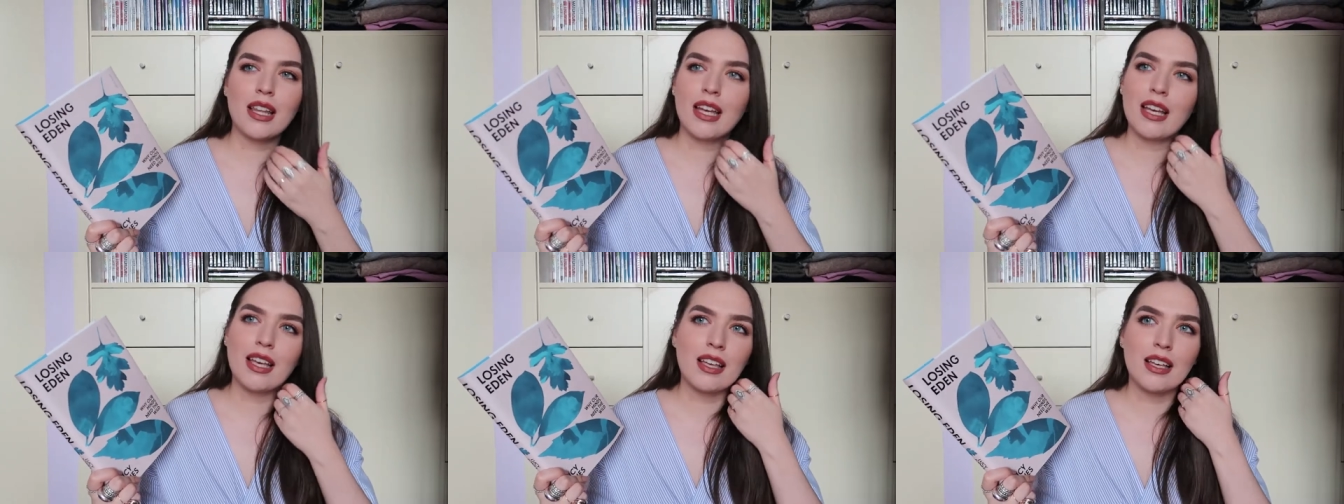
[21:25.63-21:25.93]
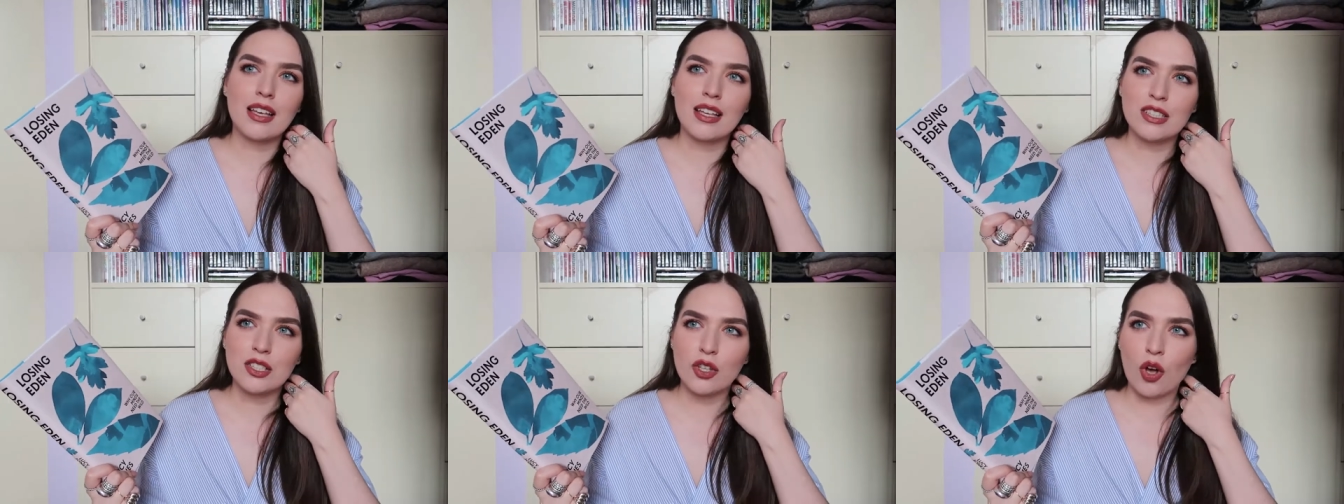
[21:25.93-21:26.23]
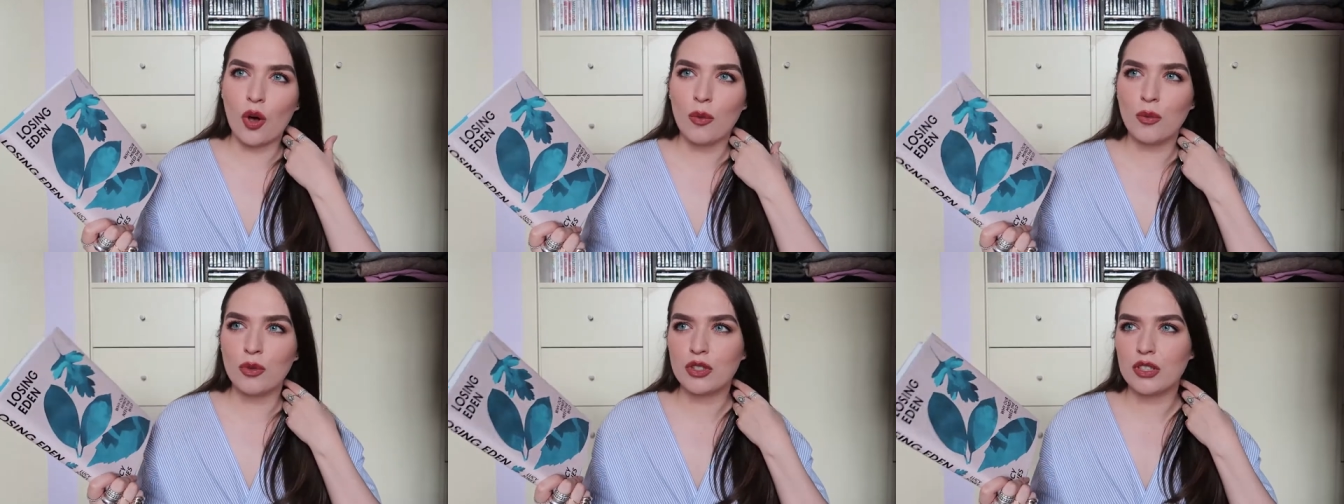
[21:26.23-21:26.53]
Like, it's
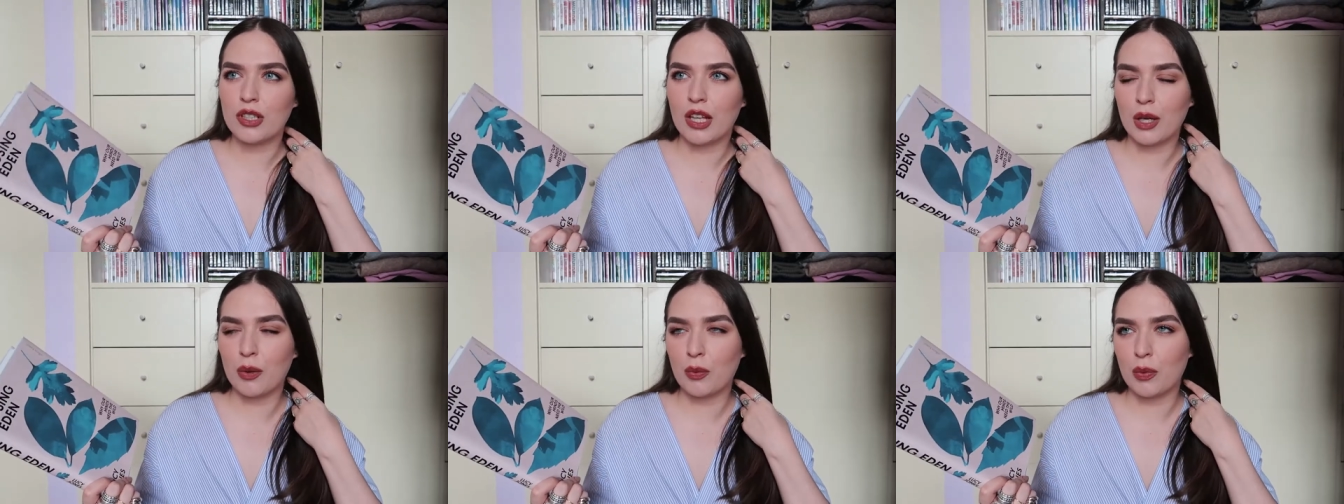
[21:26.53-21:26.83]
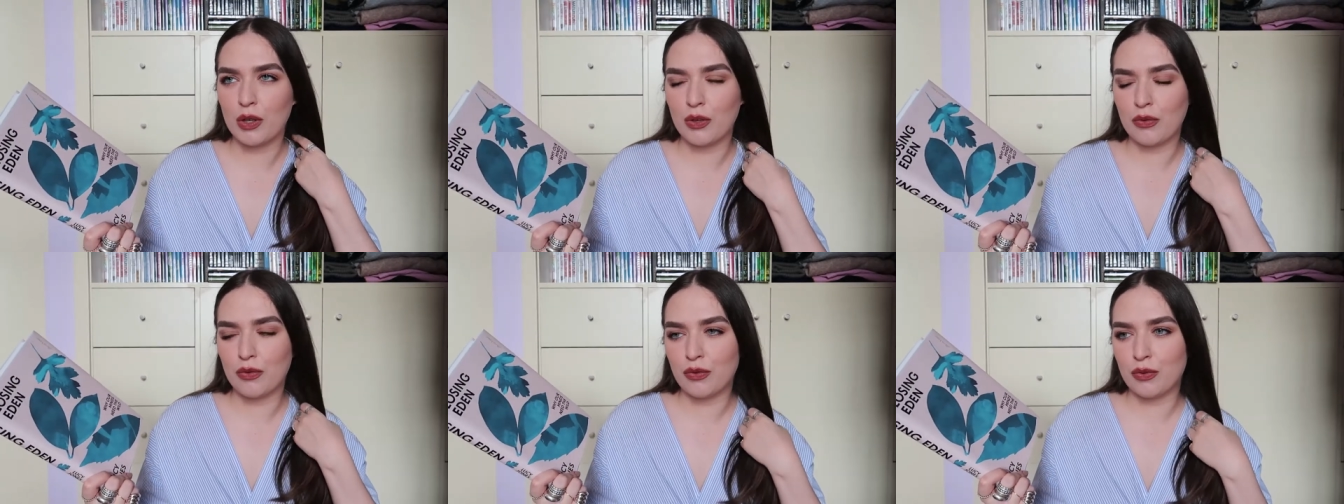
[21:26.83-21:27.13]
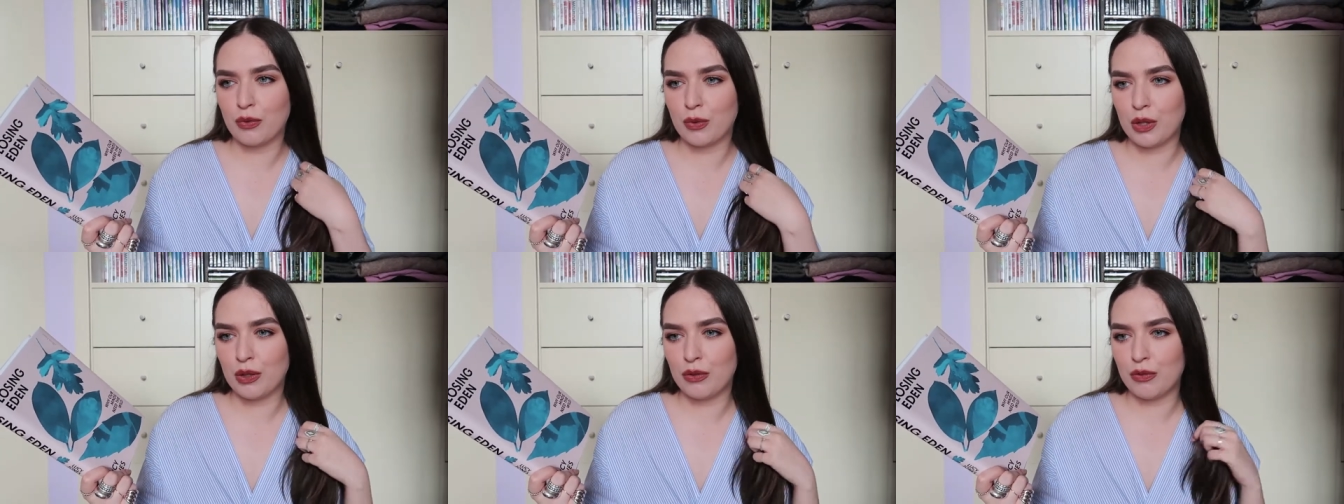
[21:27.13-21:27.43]
almost like
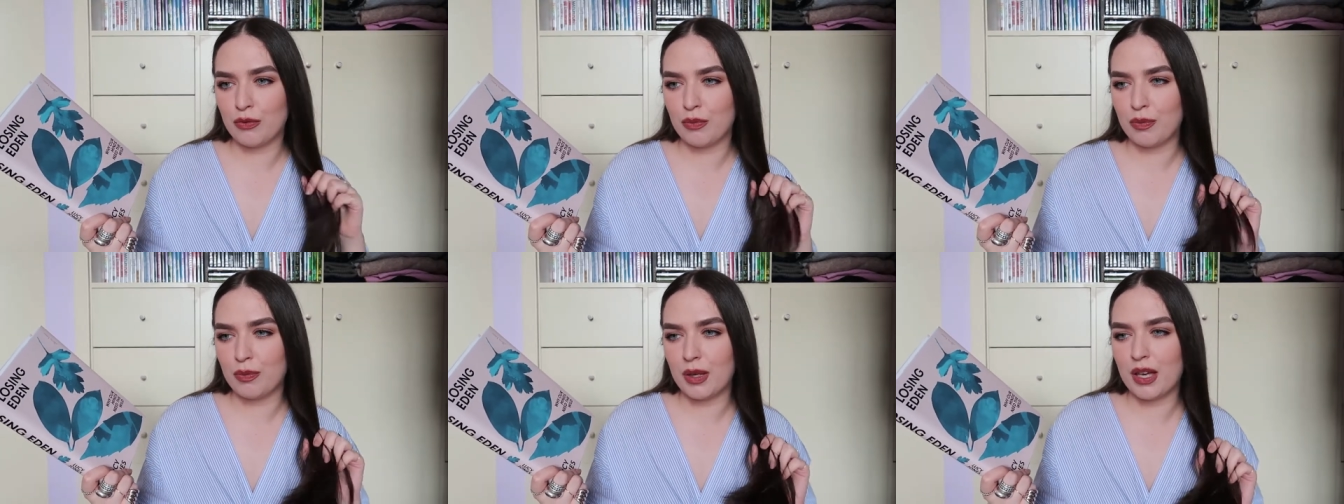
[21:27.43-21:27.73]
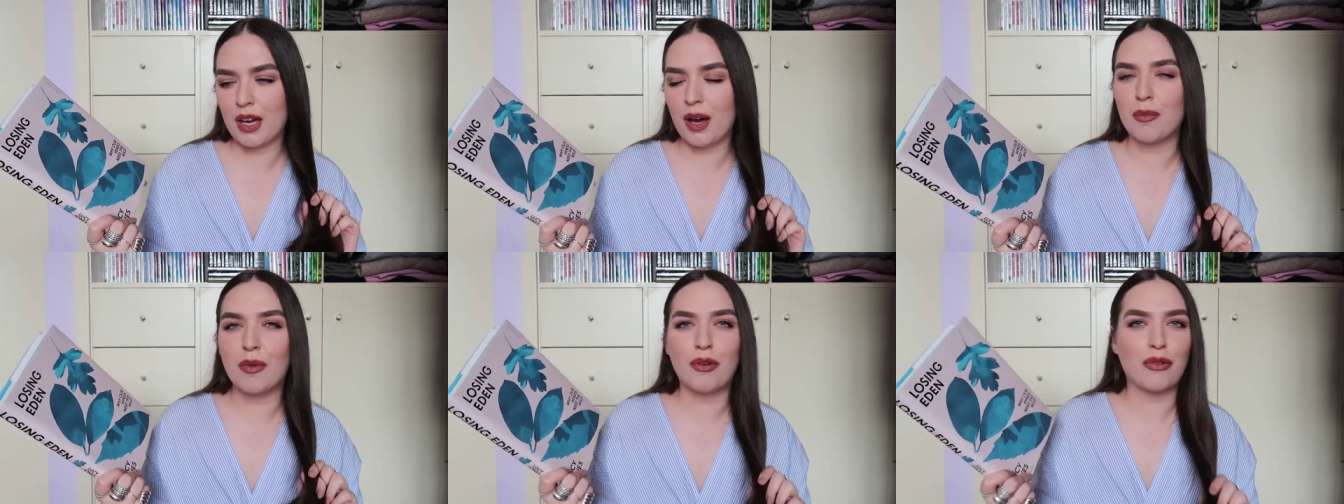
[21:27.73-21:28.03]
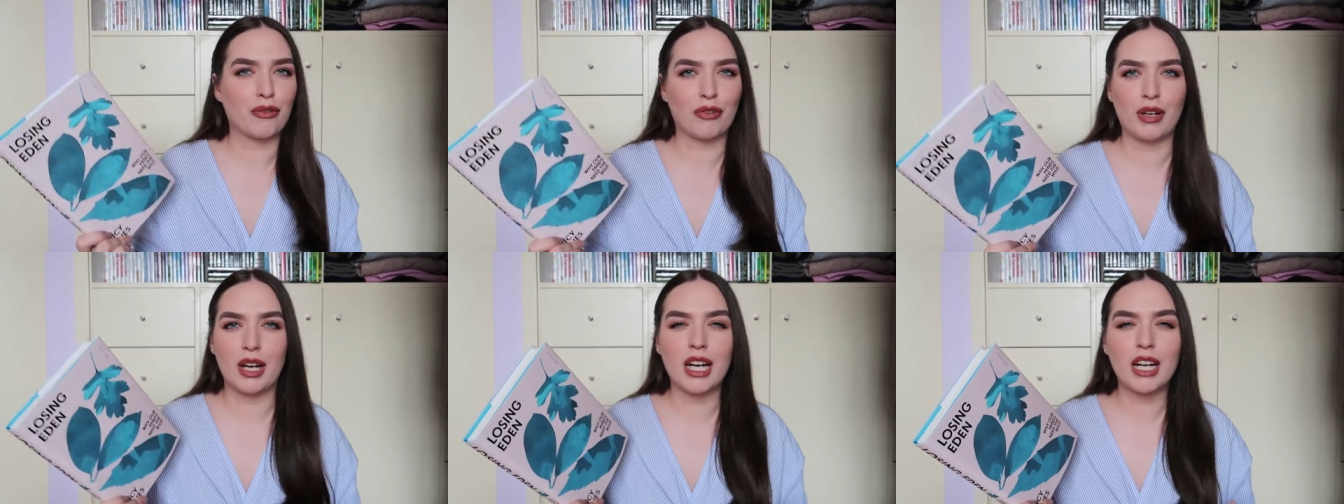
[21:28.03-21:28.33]
we've become
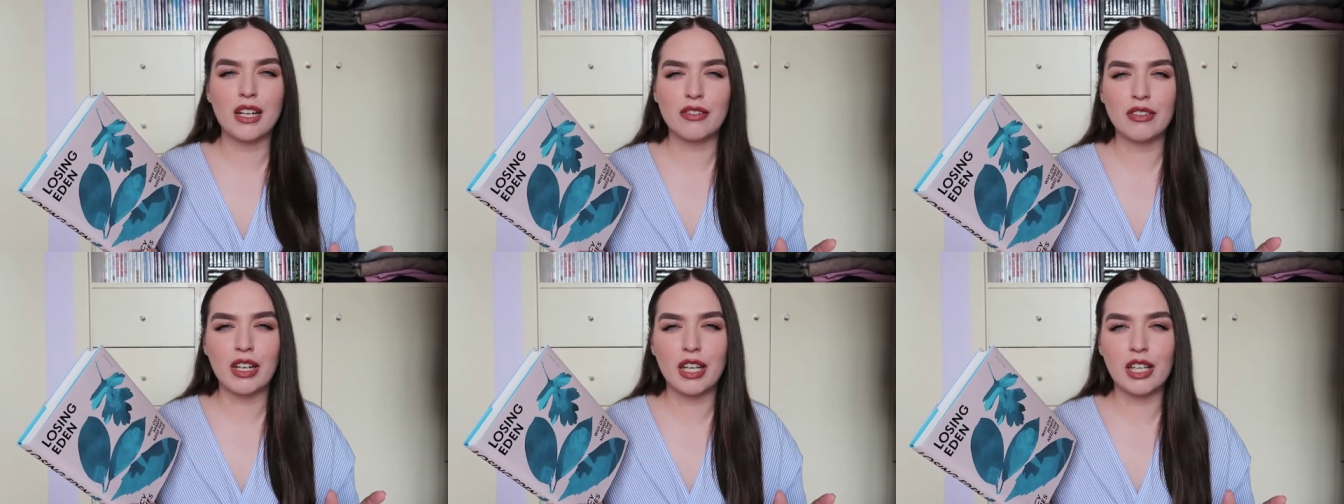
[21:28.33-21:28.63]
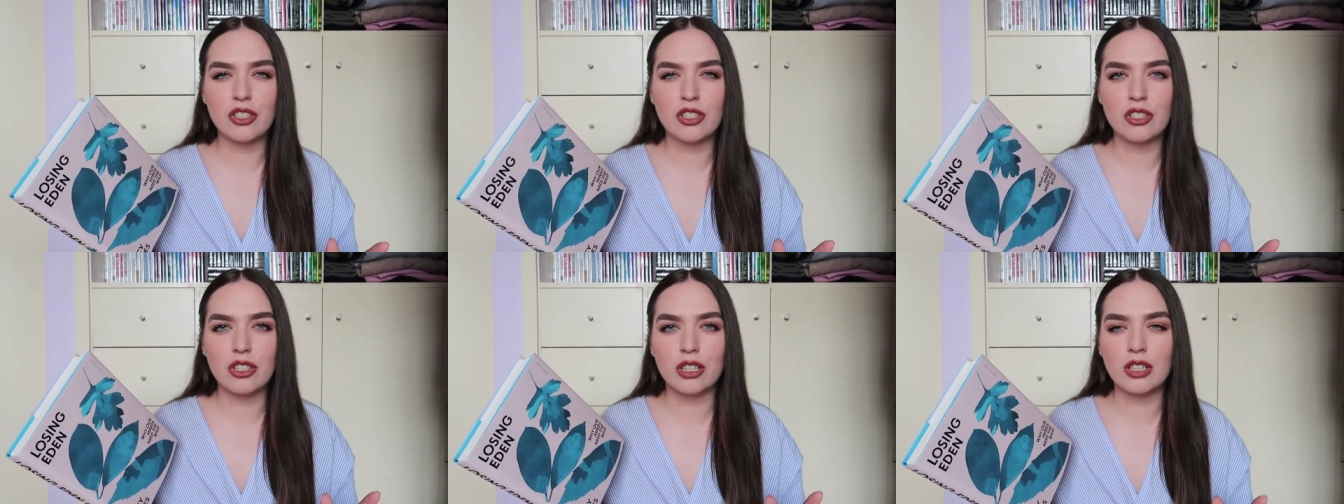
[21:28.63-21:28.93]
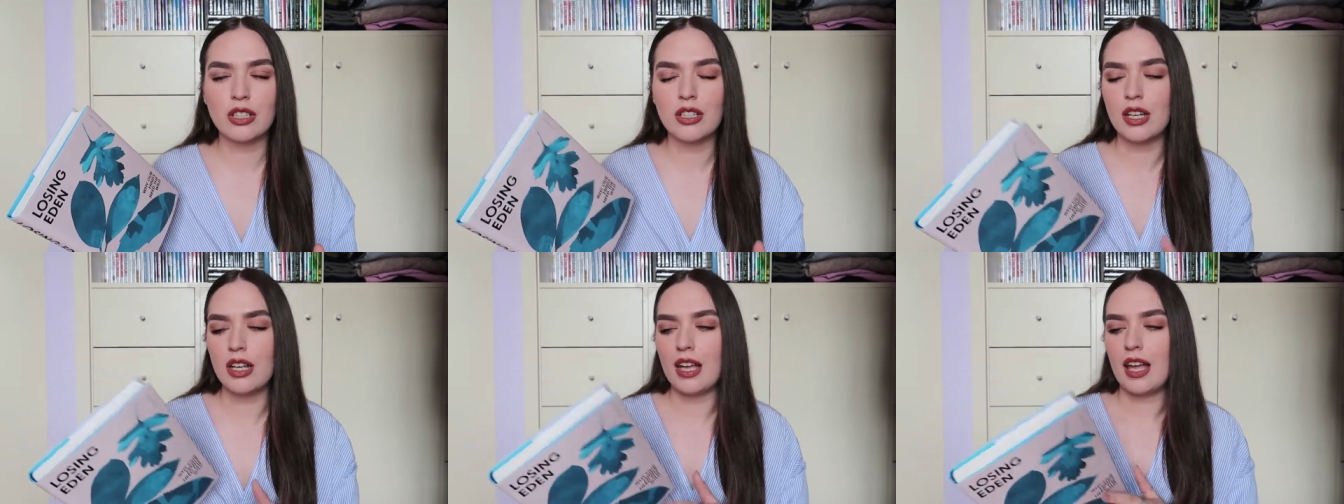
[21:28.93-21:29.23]
afraid of
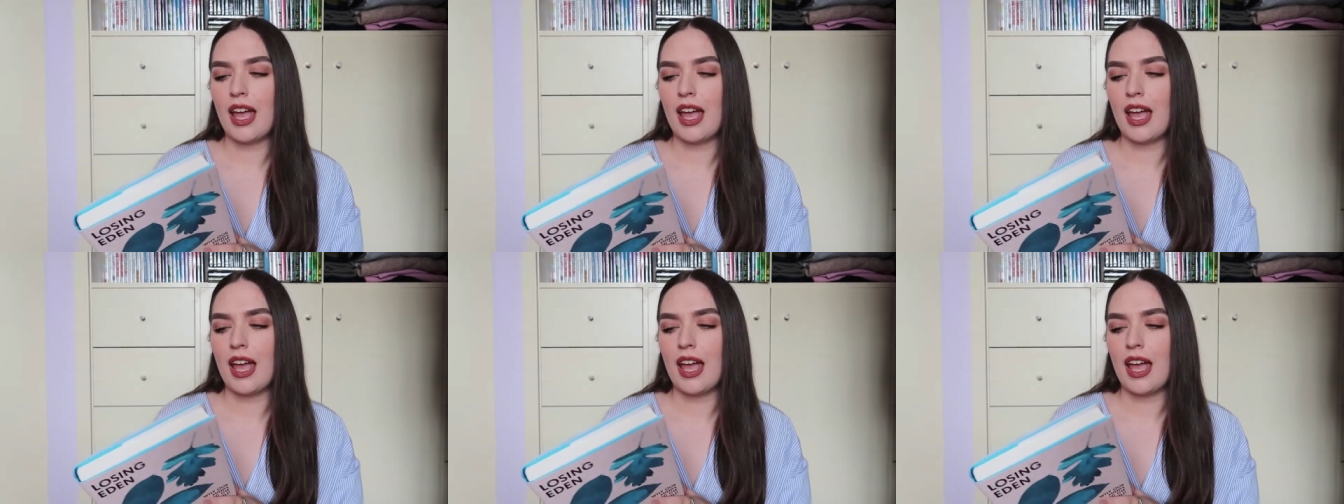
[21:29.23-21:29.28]
nature,